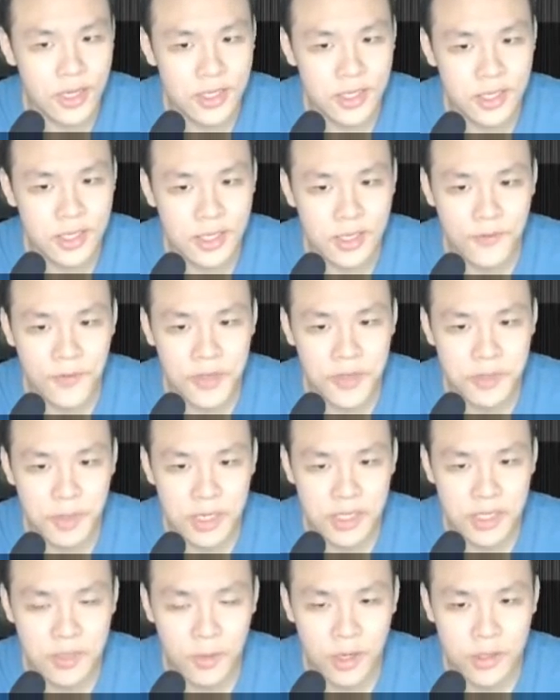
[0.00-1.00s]
He's a
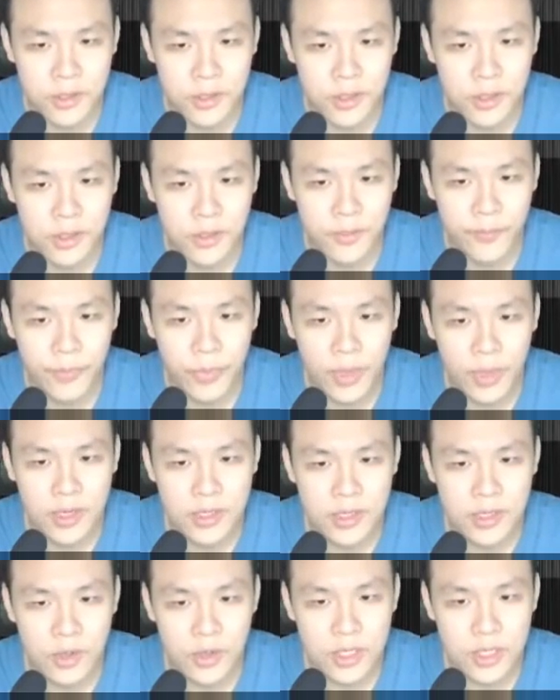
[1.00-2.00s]
defense-based monster,
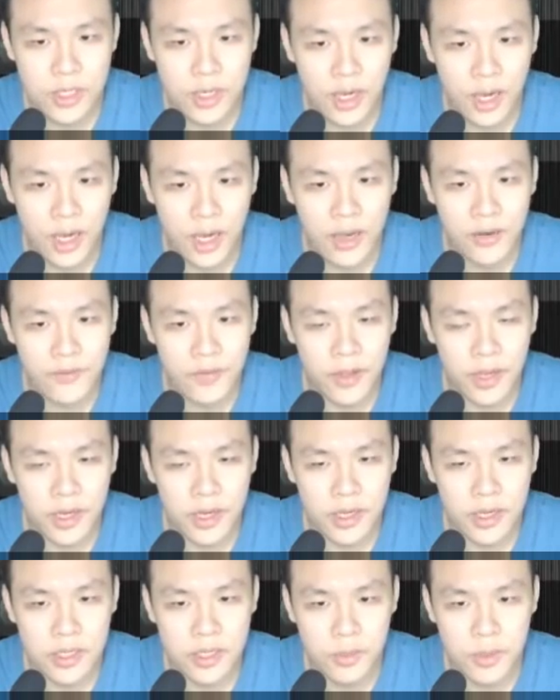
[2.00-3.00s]
so he's gonna have
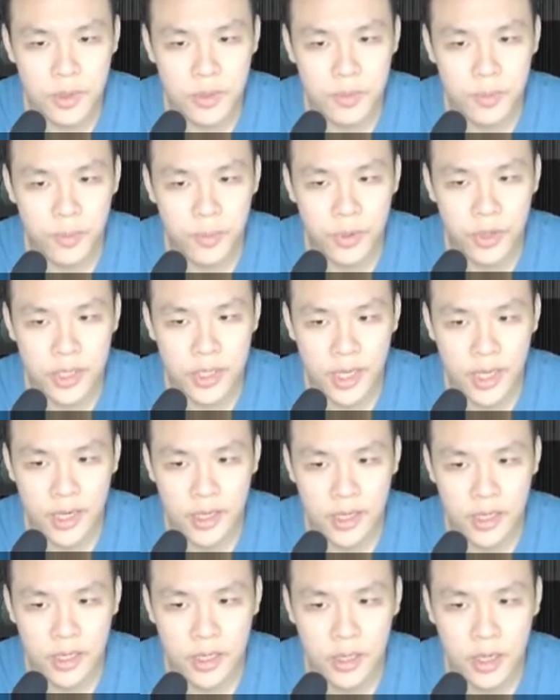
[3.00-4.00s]
he's gonna be pretty
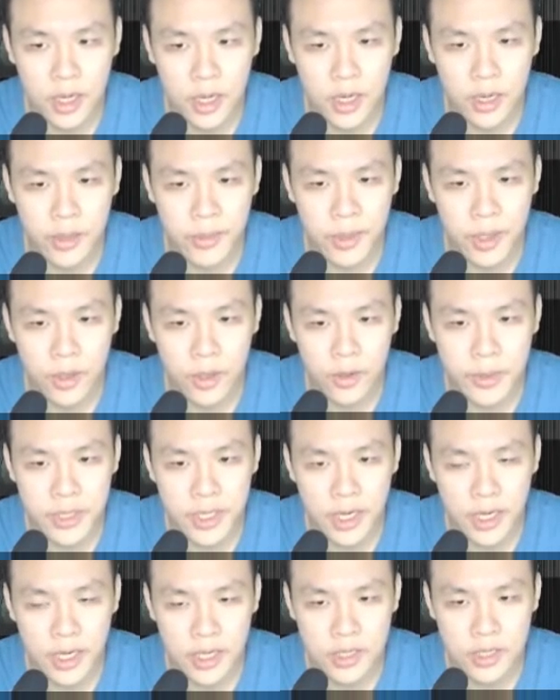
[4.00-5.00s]
tanky, a little bit
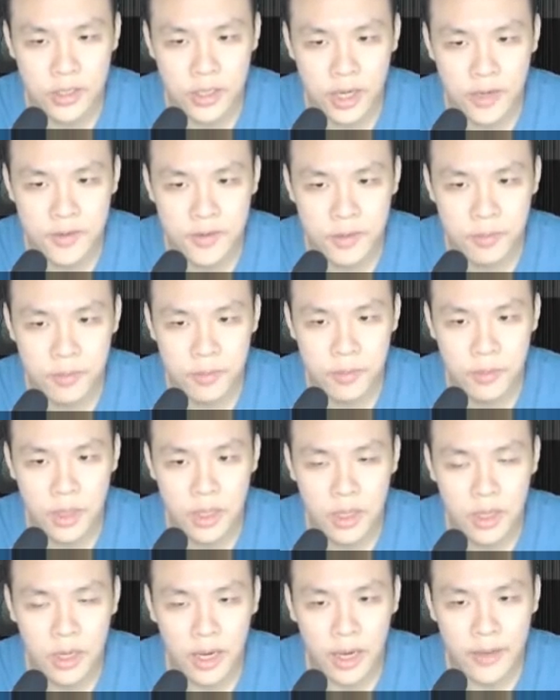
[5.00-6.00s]
tanky. He's gonna have some,
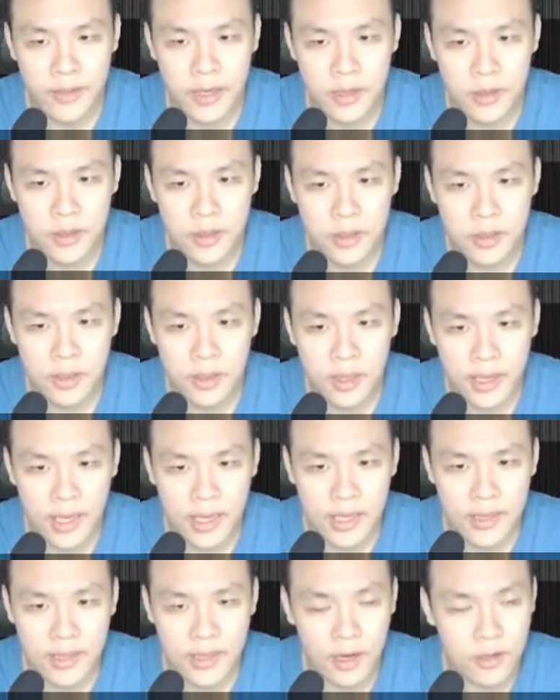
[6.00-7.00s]
I think, like
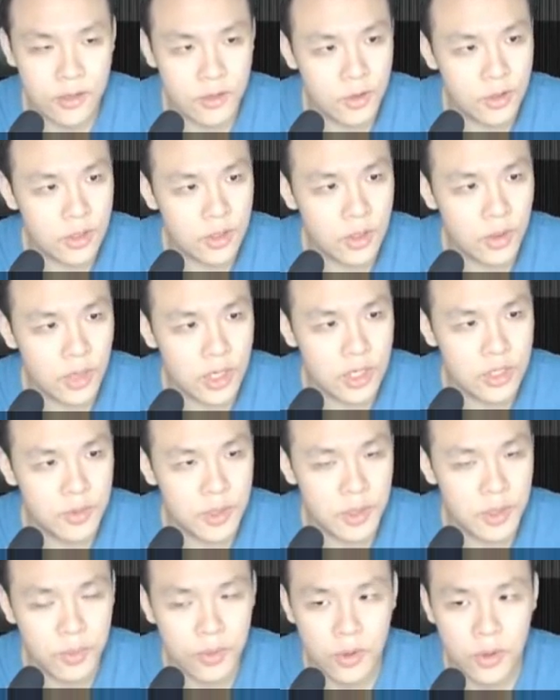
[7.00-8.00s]
8,000 or so
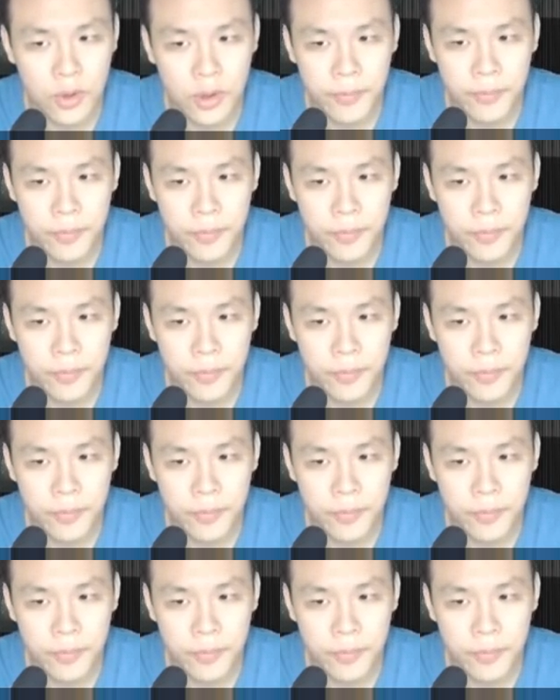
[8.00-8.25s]
HP pool.